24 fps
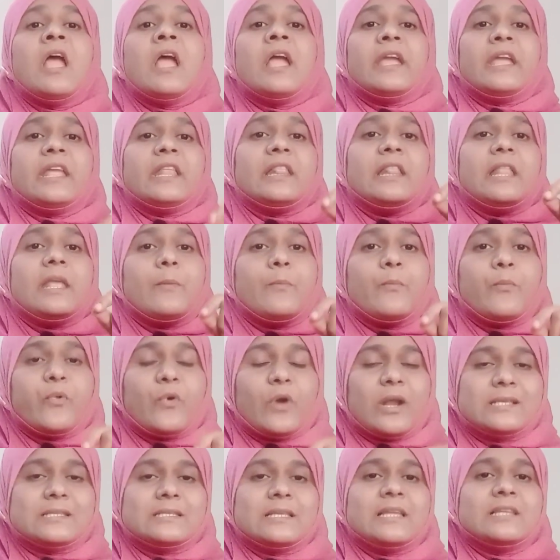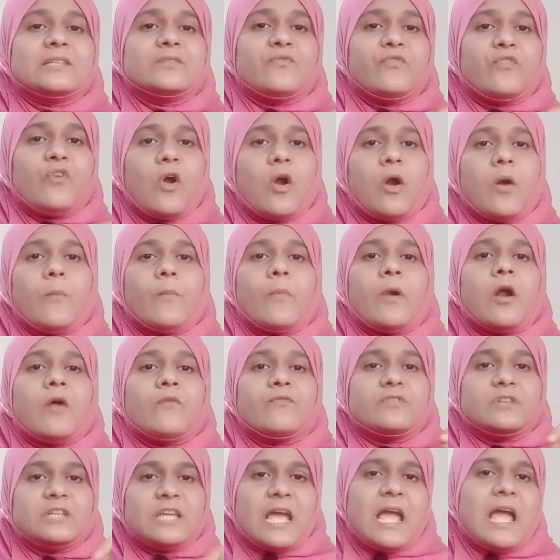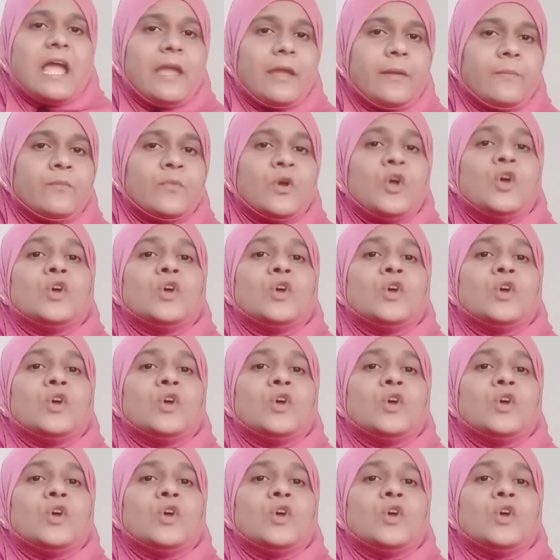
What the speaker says: in the present form of time.